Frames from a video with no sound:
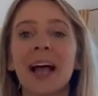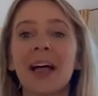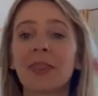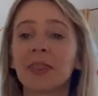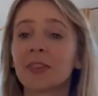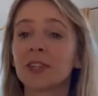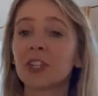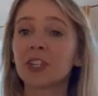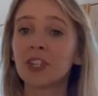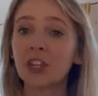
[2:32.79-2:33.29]

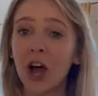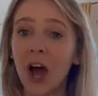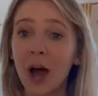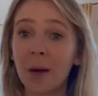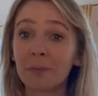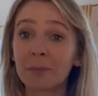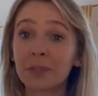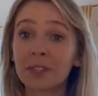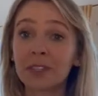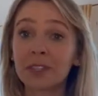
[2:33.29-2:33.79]
The
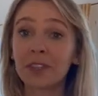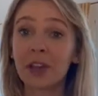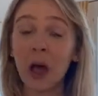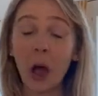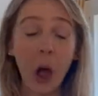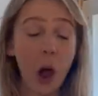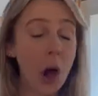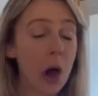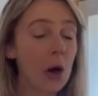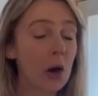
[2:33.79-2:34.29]
shops
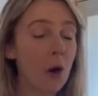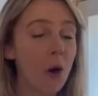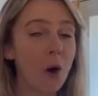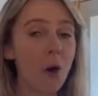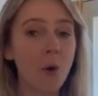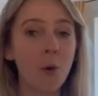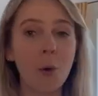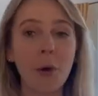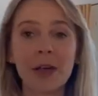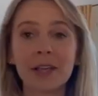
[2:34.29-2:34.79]
are
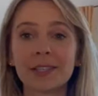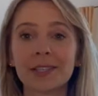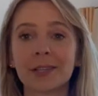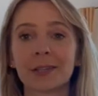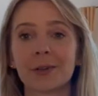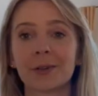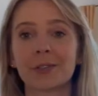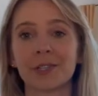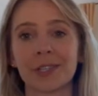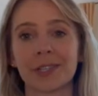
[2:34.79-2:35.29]
always
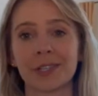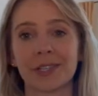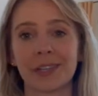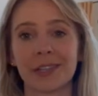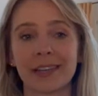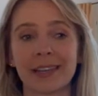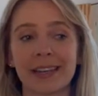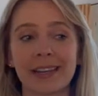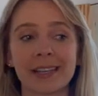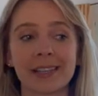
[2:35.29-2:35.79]
closed on
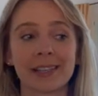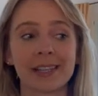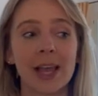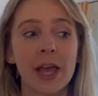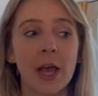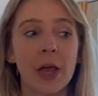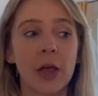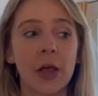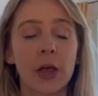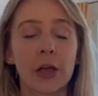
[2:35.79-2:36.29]
Sundays.
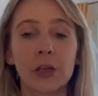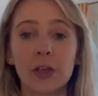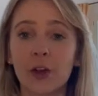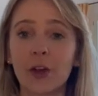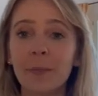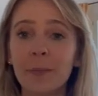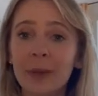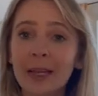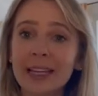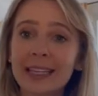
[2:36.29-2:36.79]

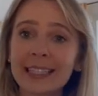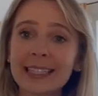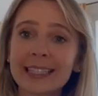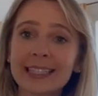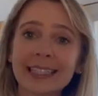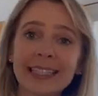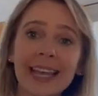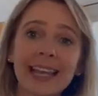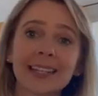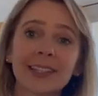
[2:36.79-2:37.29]

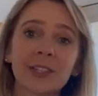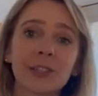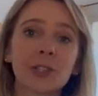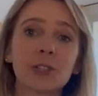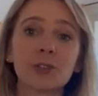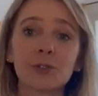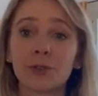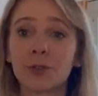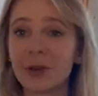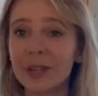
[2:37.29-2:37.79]
Europeans tend
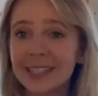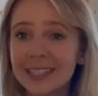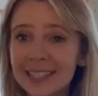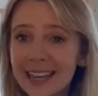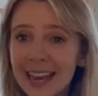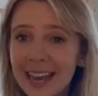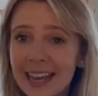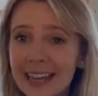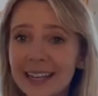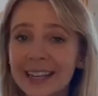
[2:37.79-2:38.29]
to
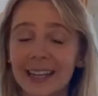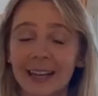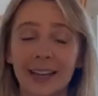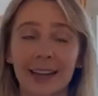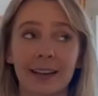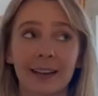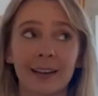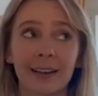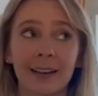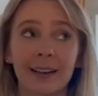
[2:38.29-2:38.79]

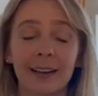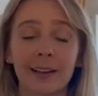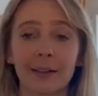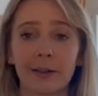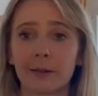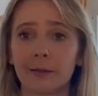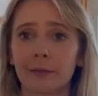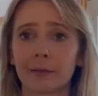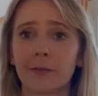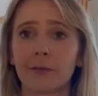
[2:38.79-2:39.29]
take
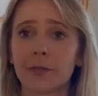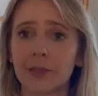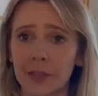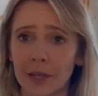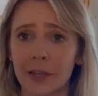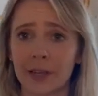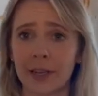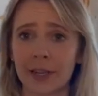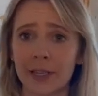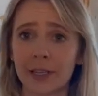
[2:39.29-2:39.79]

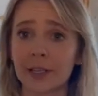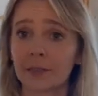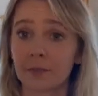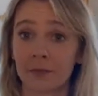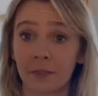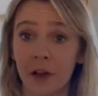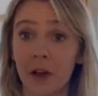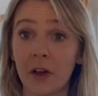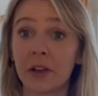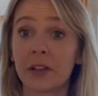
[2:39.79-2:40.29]
Sundays
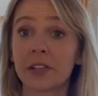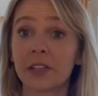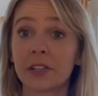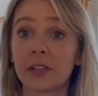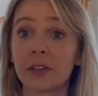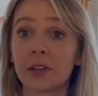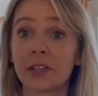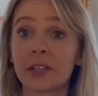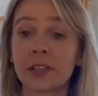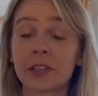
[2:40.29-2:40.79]
very
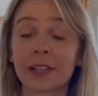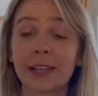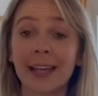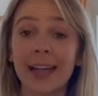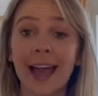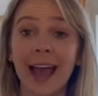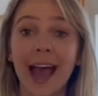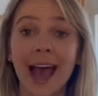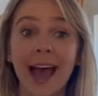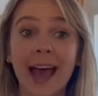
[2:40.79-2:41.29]

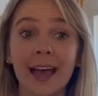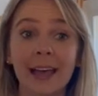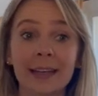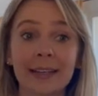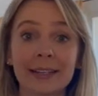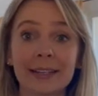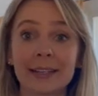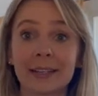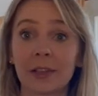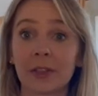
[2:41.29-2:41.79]
seriously,
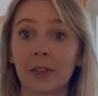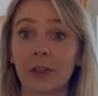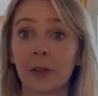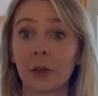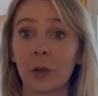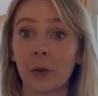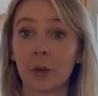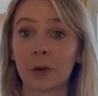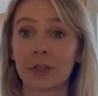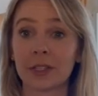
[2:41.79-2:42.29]
and the
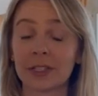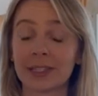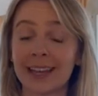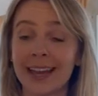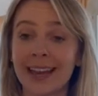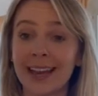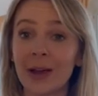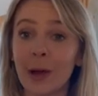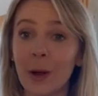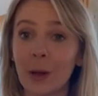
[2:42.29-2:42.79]
Lord's
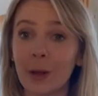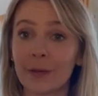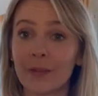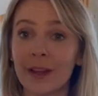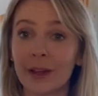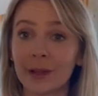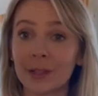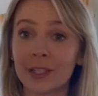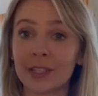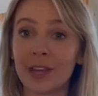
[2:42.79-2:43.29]
Day, all of
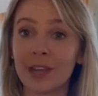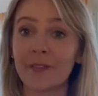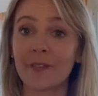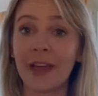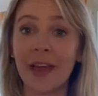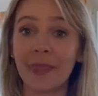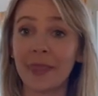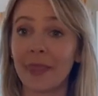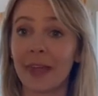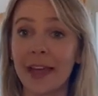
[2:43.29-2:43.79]
that good stuff,
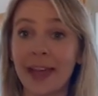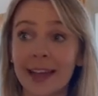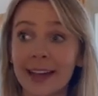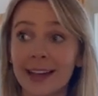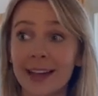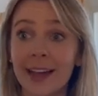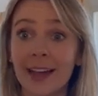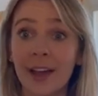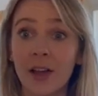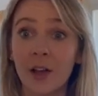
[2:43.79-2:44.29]
and
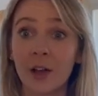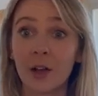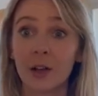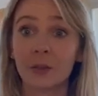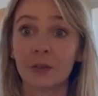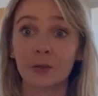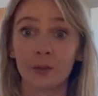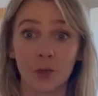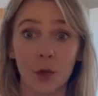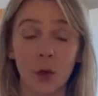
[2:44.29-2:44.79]
they
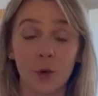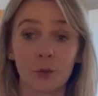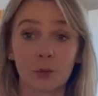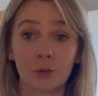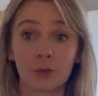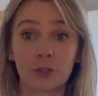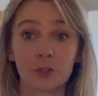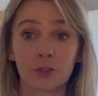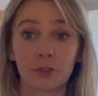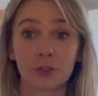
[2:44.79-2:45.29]

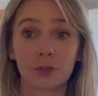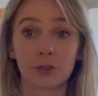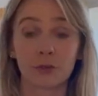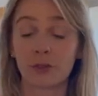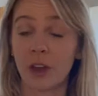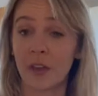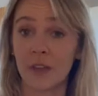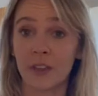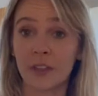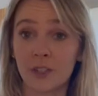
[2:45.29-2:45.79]
don't.
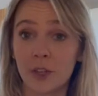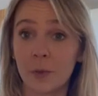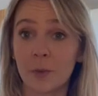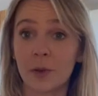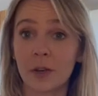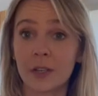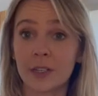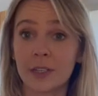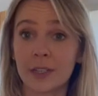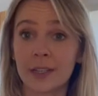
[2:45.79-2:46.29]
Nothing's
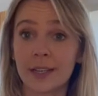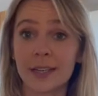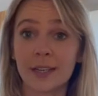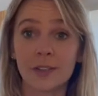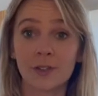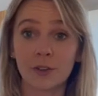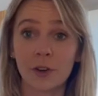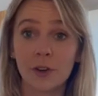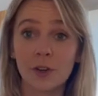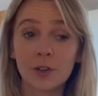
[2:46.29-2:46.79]
open on Sundays.
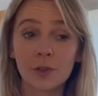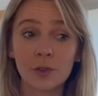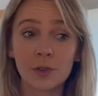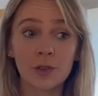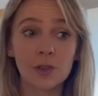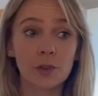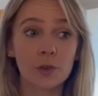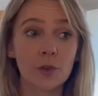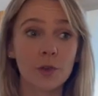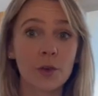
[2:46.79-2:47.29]
Grocery
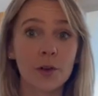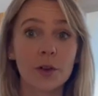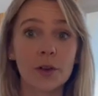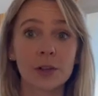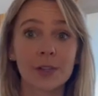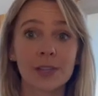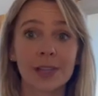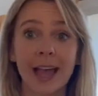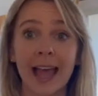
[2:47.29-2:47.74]
stores,